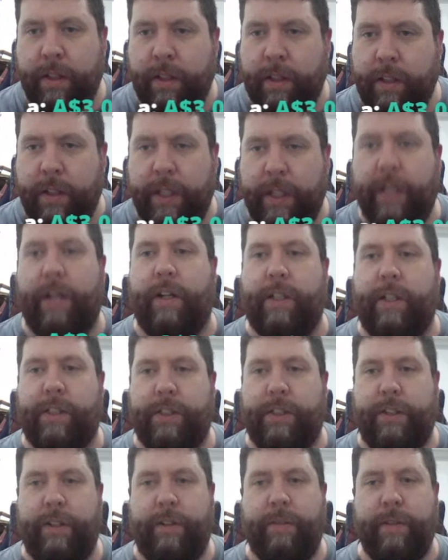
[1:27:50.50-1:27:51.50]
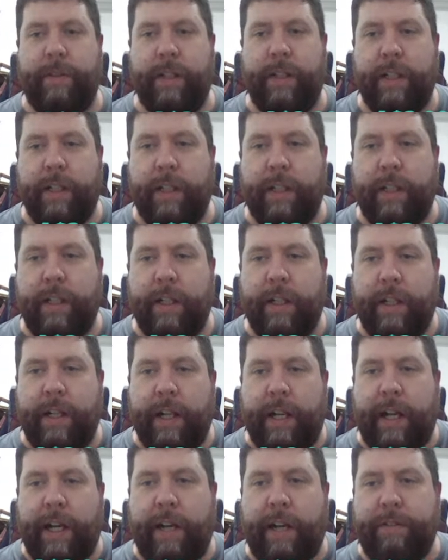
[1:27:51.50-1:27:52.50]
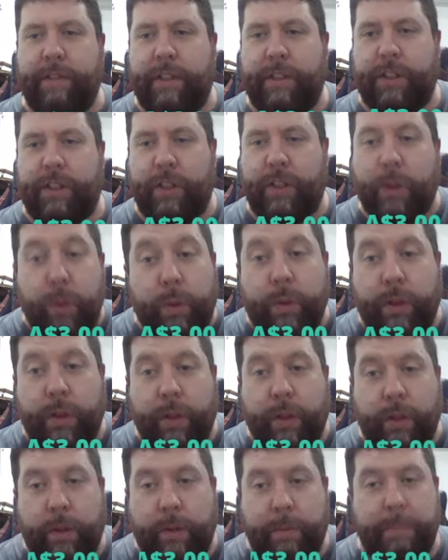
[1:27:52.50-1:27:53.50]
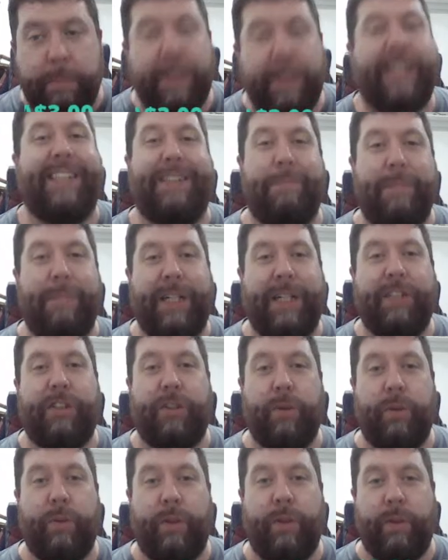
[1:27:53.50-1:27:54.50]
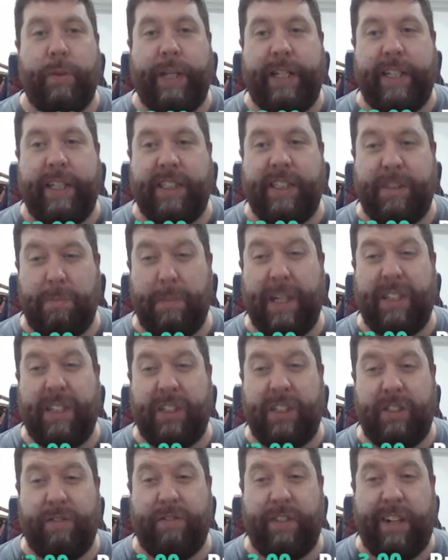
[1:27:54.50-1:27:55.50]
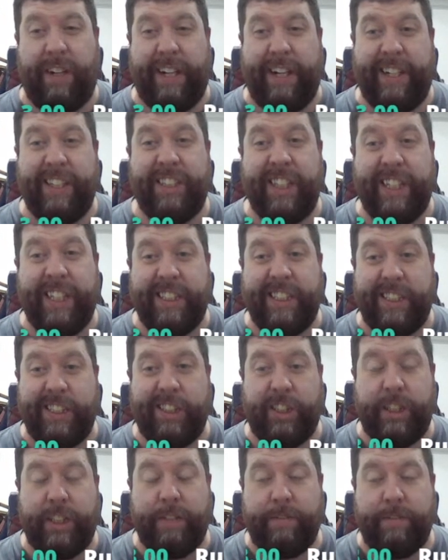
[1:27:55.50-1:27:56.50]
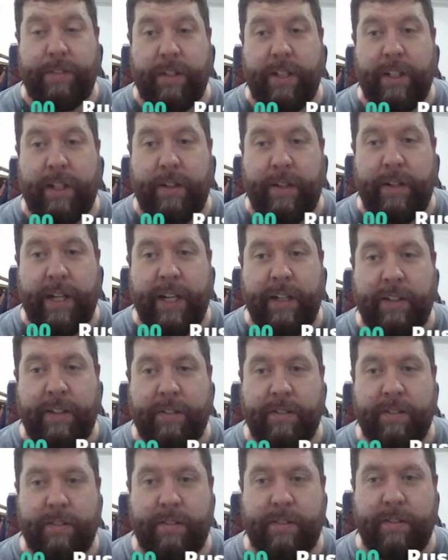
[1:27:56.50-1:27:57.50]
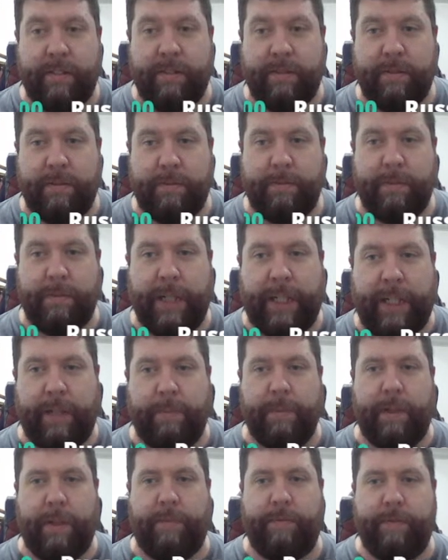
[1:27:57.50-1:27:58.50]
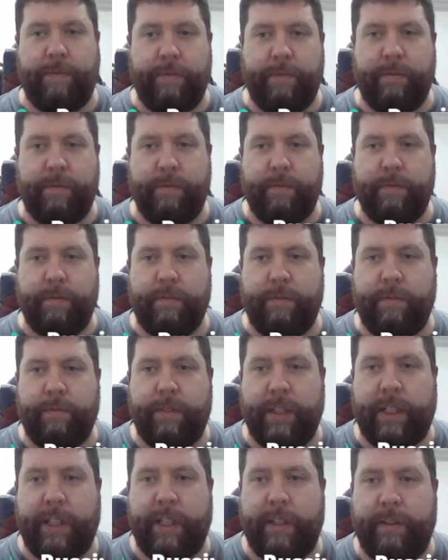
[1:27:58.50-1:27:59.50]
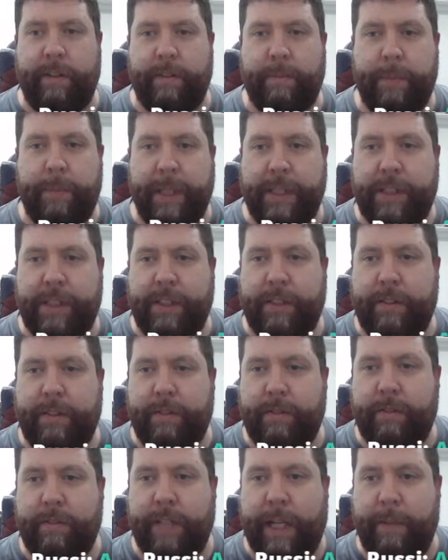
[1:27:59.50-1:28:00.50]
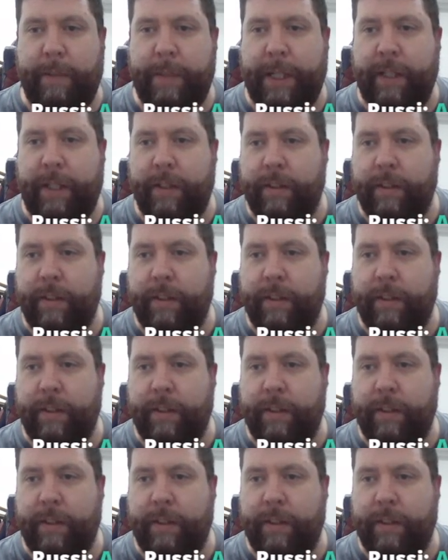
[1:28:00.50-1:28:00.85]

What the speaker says: Yeah, nice dude. Avalon's cool and all, but it's much cooler when there's a bunch of fighter jets and shit flying around, making my fucking bits happy.